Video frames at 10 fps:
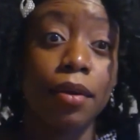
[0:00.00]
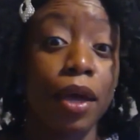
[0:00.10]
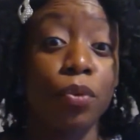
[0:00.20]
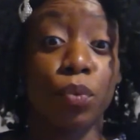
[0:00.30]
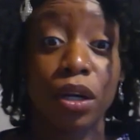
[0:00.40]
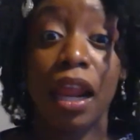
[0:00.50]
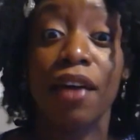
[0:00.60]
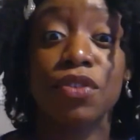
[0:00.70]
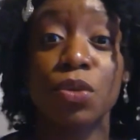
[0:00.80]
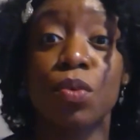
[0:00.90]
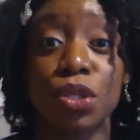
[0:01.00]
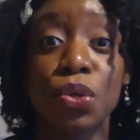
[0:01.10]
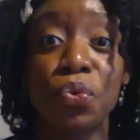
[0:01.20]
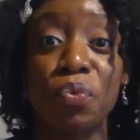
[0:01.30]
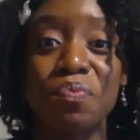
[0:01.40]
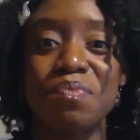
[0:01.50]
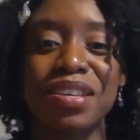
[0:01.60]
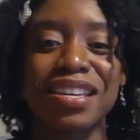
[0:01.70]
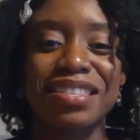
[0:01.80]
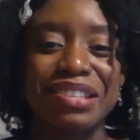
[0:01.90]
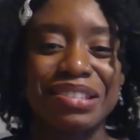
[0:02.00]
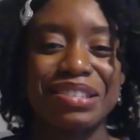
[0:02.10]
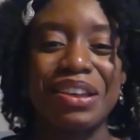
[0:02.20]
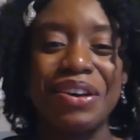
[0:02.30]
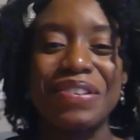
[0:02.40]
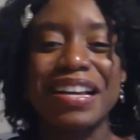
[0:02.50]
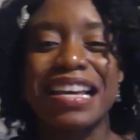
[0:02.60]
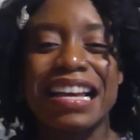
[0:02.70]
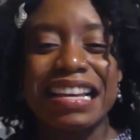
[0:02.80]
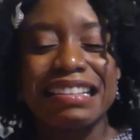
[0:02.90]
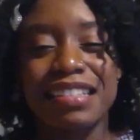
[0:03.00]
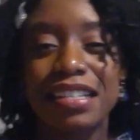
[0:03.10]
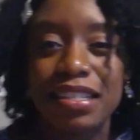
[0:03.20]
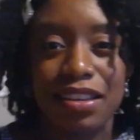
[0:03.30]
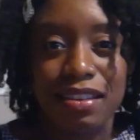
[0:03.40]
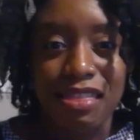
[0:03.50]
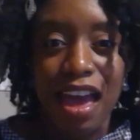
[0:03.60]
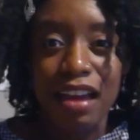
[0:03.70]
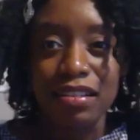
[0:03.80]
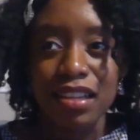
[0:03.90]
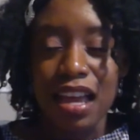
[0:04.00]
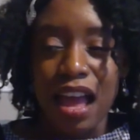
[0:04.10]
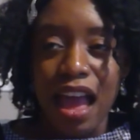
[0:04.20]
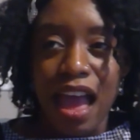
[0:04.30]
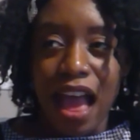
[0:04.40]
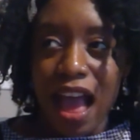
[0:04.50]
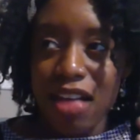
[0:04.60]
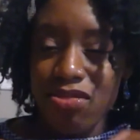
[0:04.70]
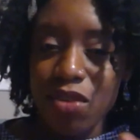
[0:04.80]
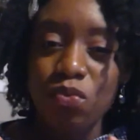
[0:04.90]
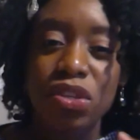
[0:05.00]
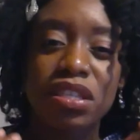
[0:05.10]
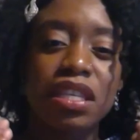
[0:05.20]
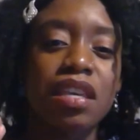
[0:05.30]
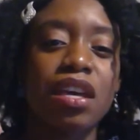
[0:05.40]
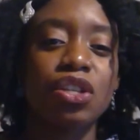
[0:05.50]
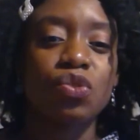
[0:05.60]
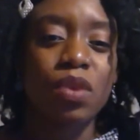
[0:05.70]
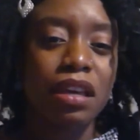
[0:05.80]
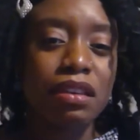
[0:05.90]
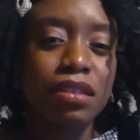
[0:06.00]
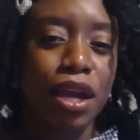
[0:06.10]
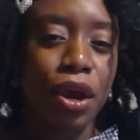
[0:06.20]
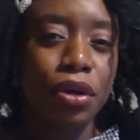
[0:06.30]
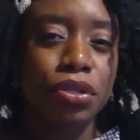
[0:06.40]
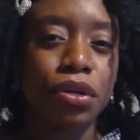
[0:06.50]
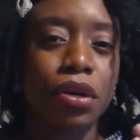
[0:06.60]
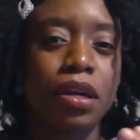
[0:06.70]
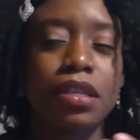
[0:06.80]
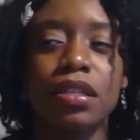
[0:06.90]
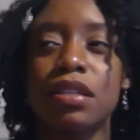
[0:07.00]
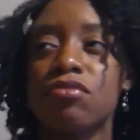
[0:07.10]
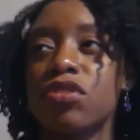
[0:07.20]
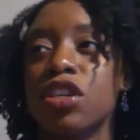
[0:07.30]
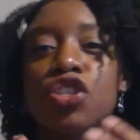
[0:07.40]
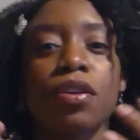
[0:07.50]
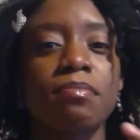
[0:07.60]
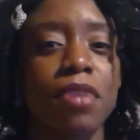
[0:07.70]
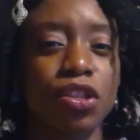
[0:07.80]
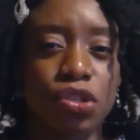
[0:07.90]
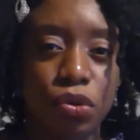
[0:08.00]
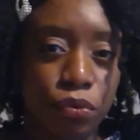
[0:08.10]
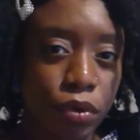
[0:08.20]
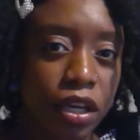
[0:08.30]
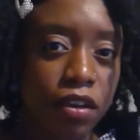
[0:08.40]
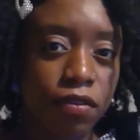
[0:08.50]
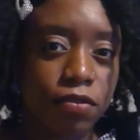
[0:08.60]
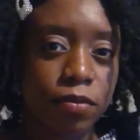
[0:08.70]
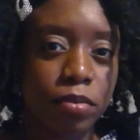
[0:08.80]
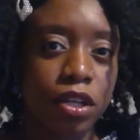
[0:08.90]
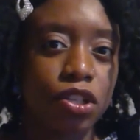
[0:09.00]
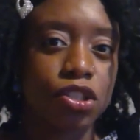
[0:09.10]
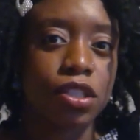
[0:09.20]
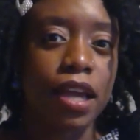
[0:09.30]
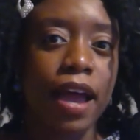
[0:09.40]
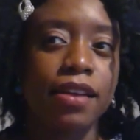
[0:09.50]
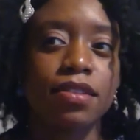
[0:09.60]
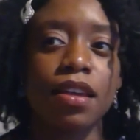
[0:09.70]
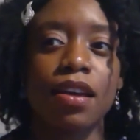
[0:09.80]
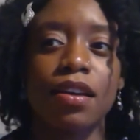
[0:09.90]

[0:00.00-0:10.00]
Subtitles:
And we're left to assume because there's no detail on that. And then we see that Twinkie's character is in such immense grief because she has